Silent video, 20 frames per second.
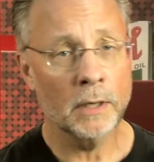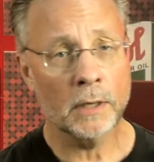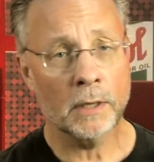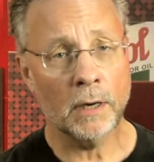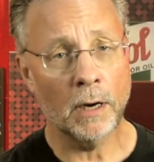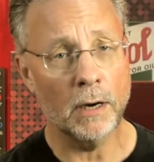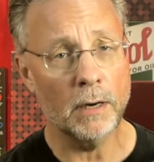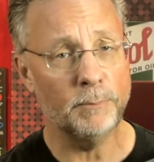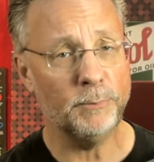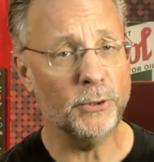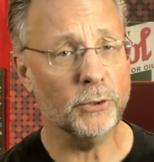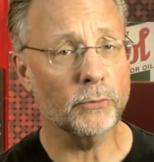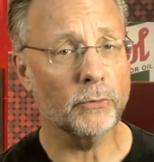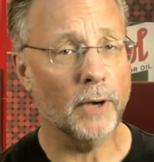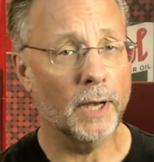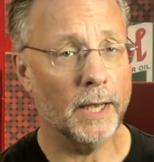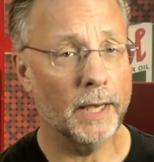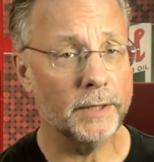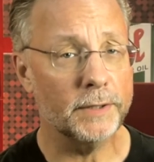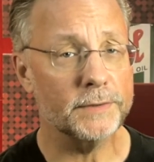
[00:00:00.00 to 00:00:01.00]

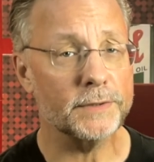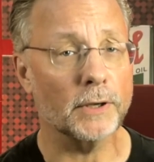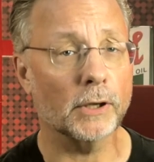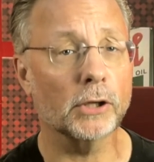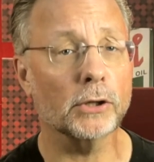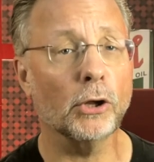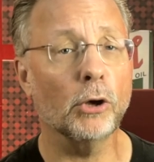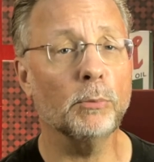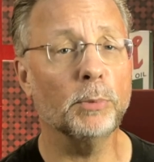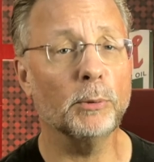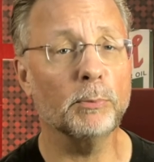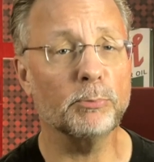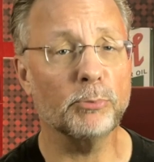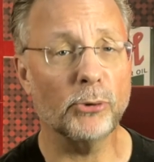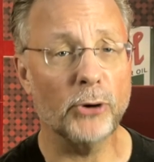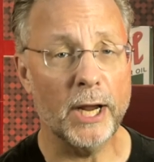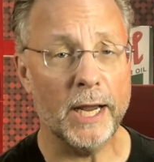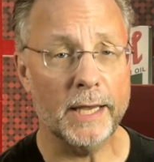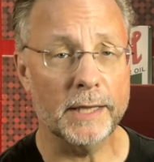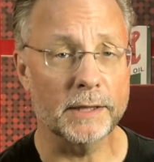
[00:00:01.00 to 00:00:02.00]
Carpuride is a global
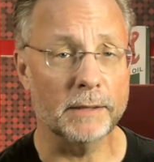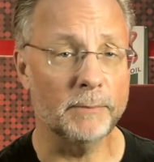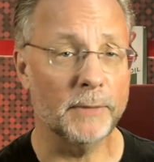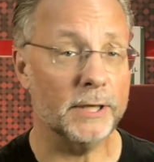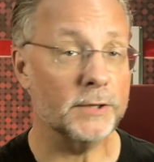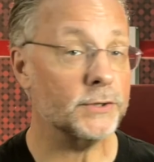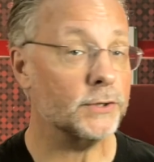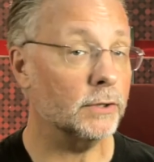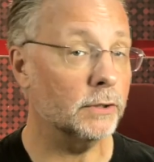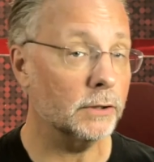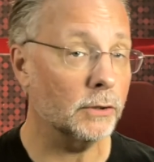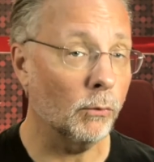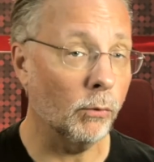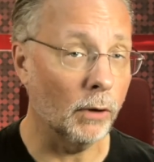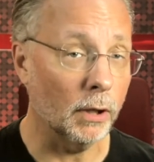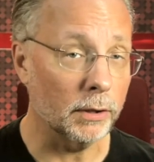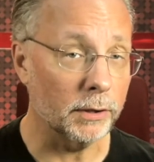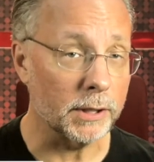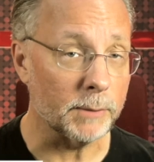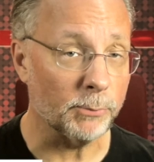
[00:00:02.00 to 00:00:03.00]
brand that makes good
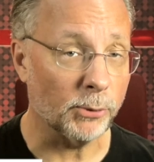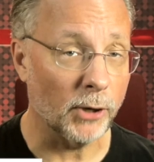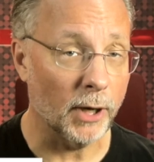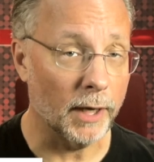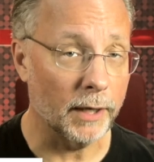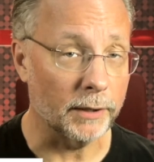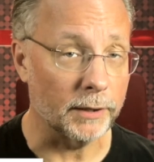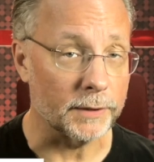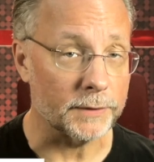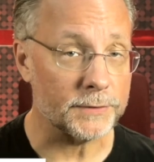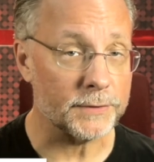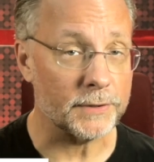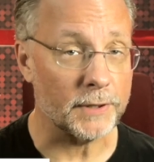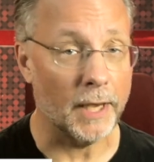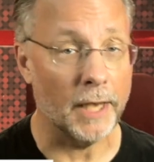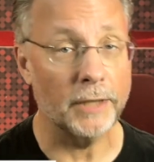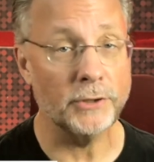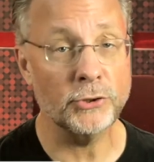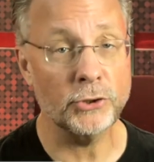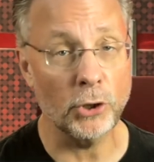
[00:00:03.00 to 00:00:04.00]
quality products.
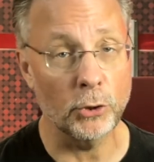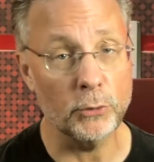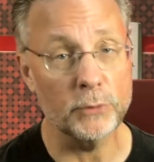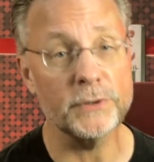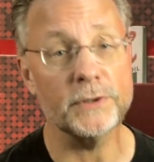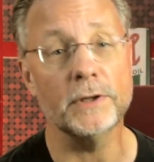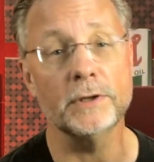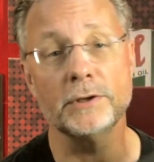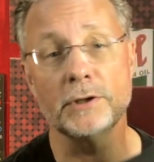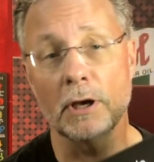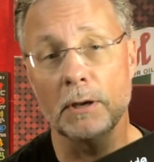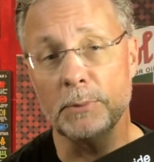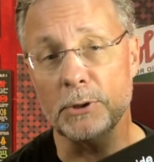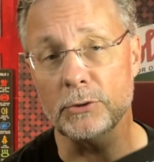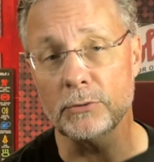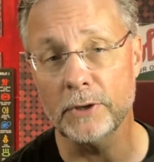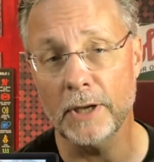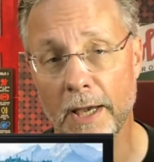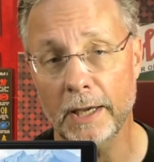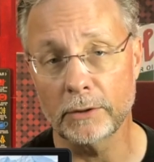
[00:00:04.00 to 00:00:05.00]
I chose the
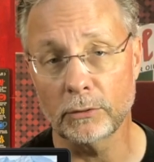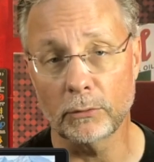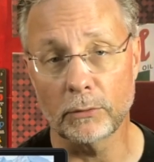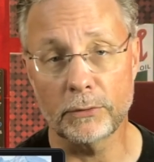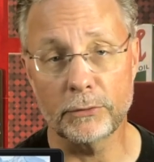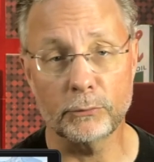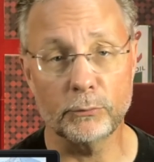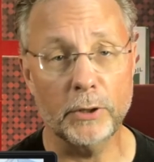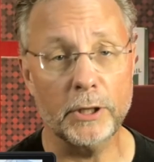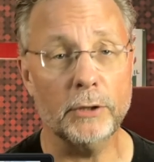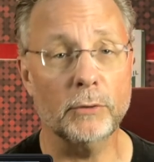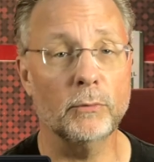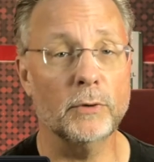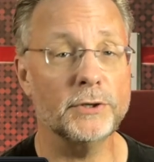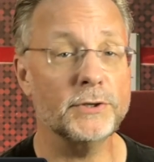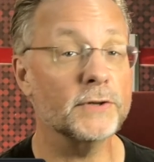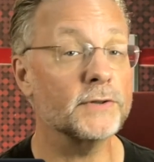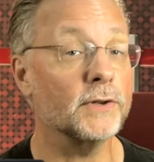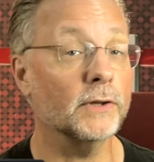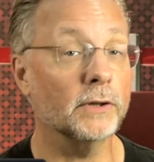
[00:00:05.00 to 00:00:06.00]
W903,
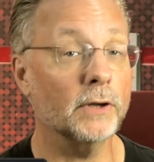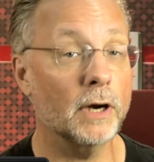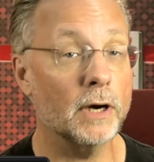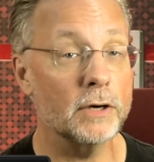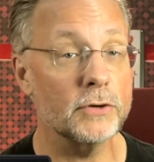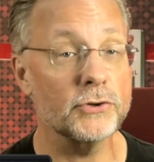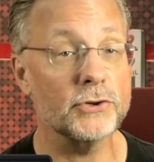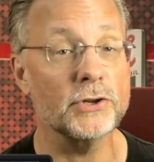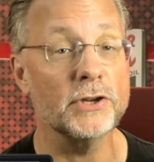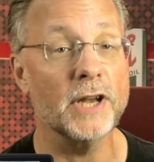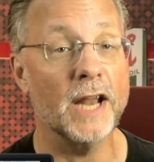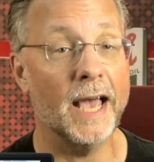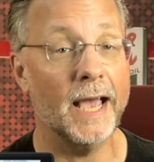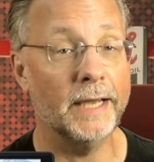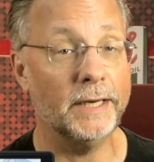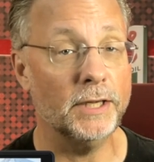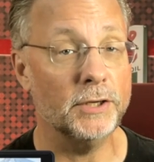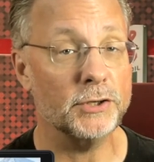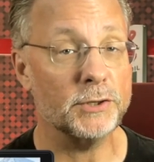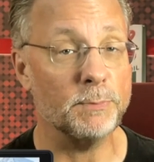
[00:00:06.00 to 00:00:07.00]
which is a large
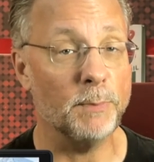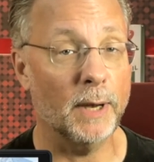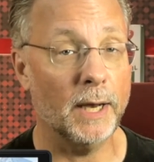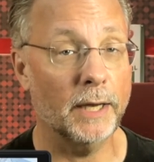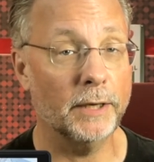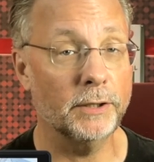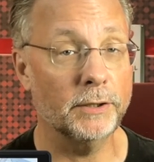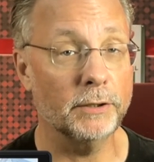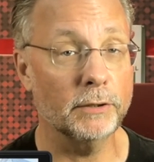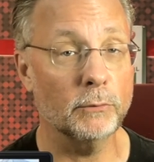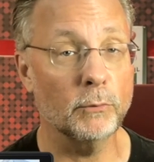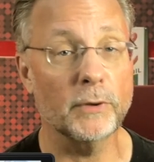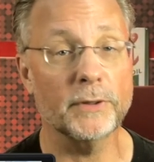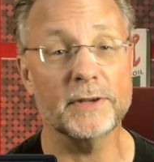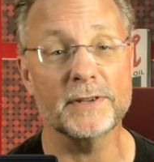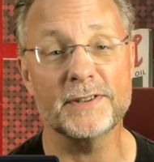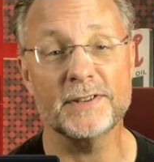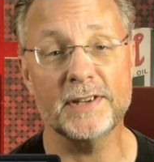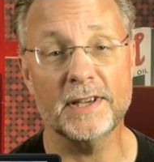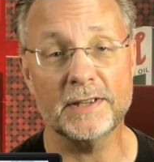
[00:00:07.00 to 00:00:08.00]
9-inch monitor with a
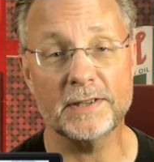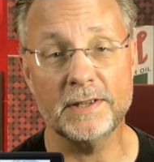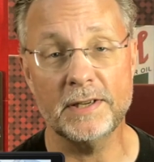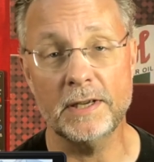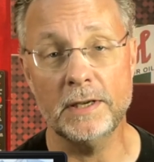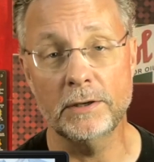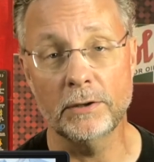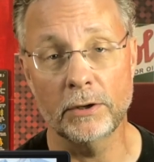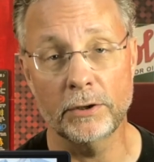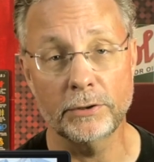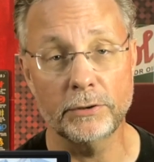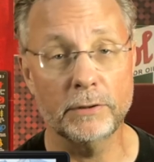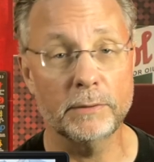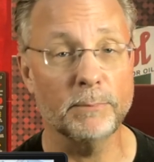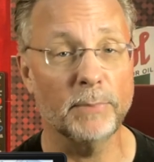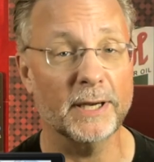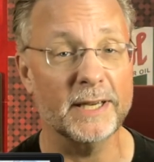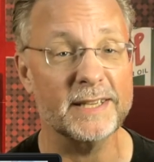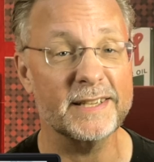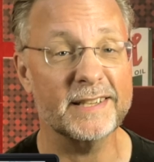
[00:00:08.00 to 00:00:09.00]
1600
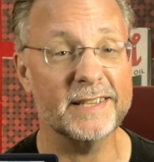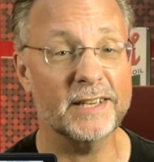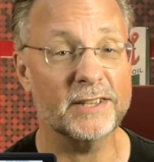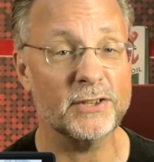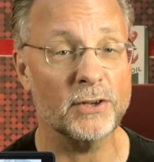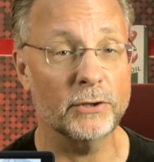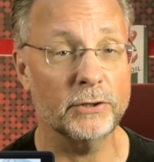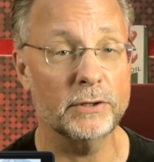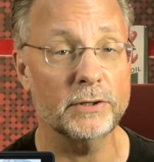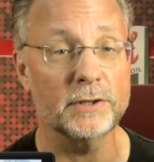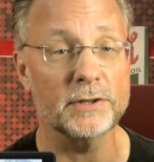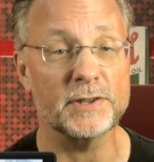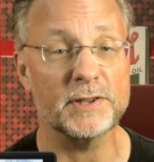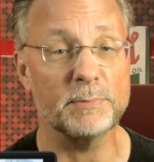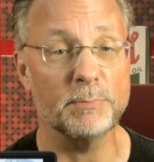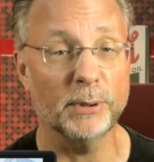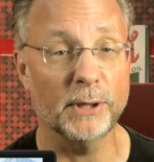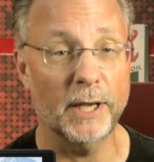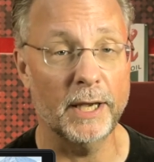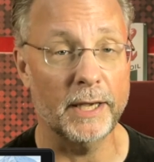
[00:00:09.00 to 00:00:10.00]
by 600
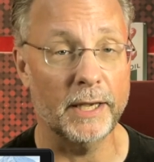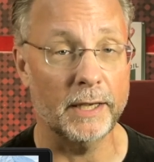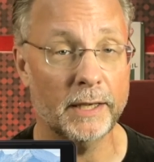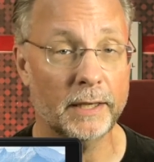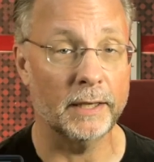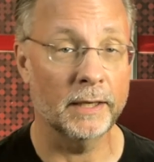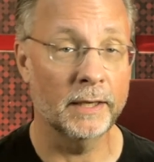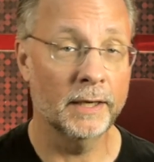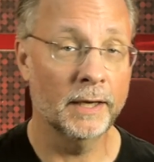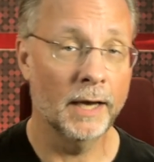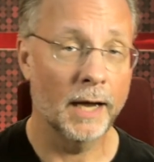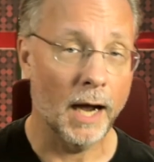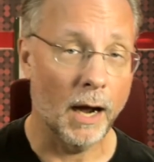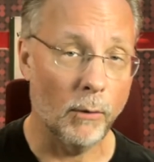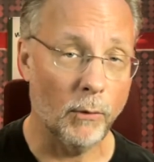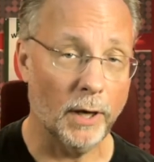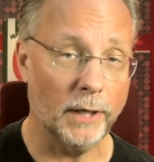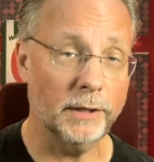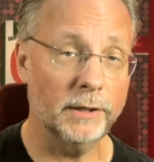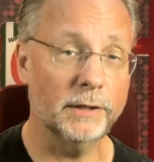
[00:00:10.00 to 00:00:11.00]
display. I
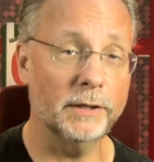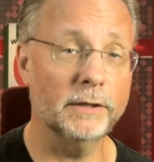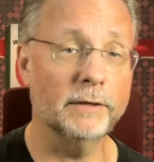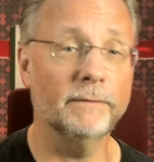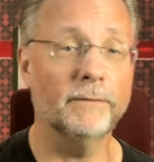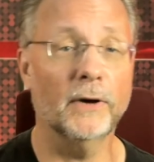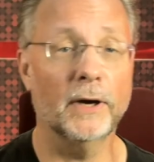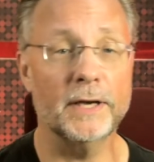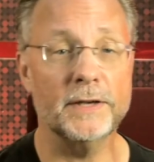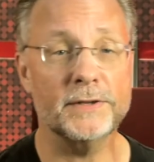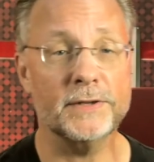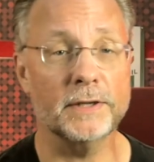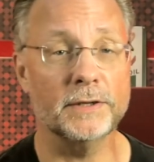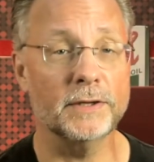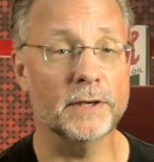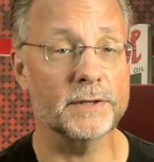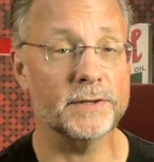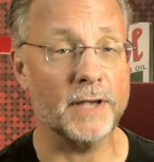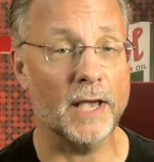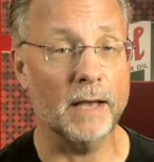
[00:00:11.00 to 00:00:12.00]
wanted a device that
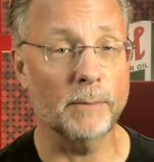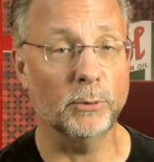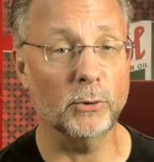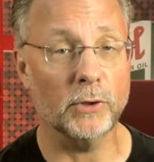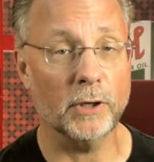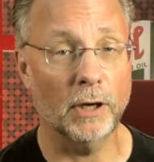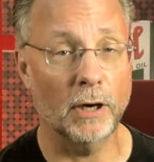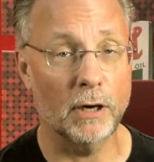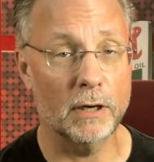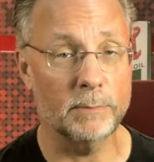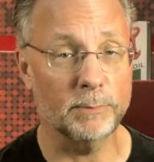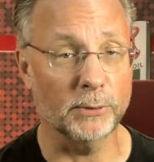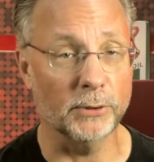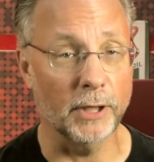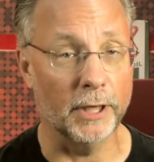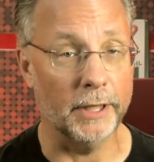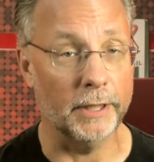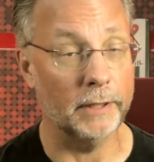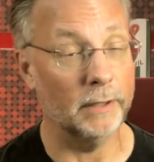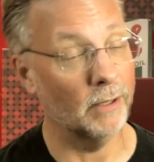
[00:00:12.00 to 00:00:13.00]
does Apple
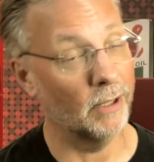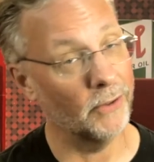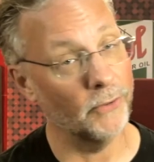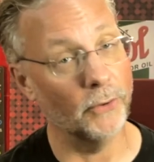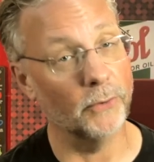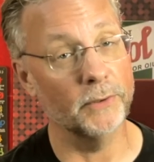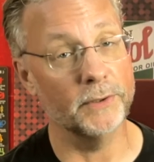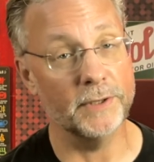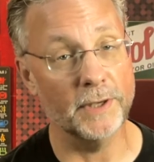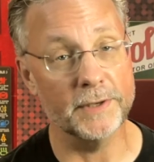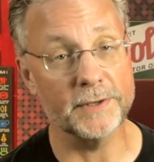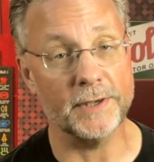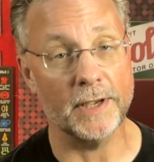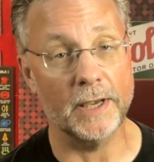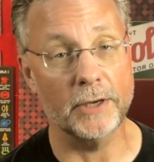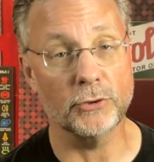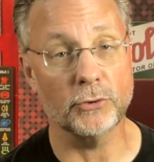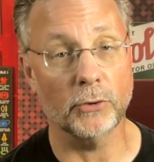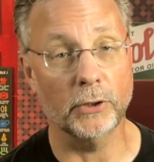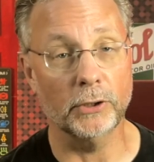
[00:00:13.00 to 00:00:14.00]
Carplay, although it does
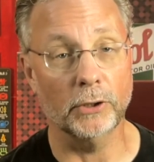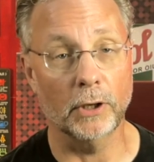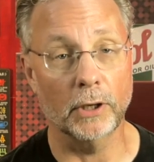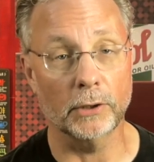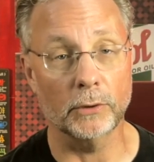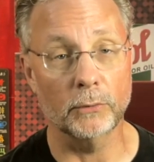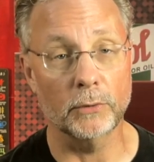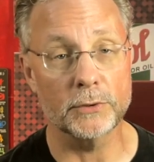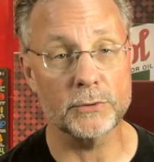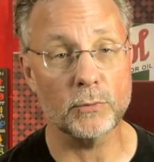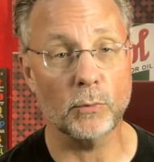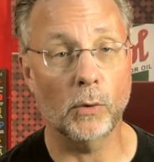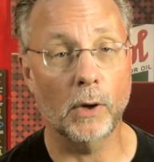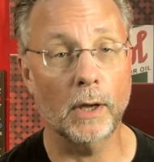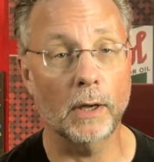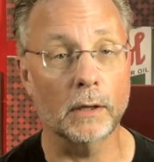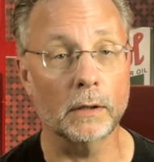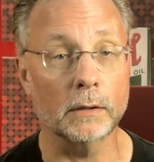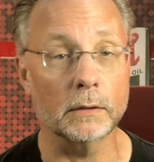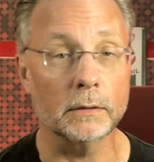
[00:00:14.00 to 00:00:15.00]
Android Auto as
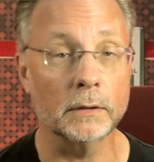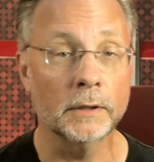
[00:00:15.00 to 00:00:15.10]
well.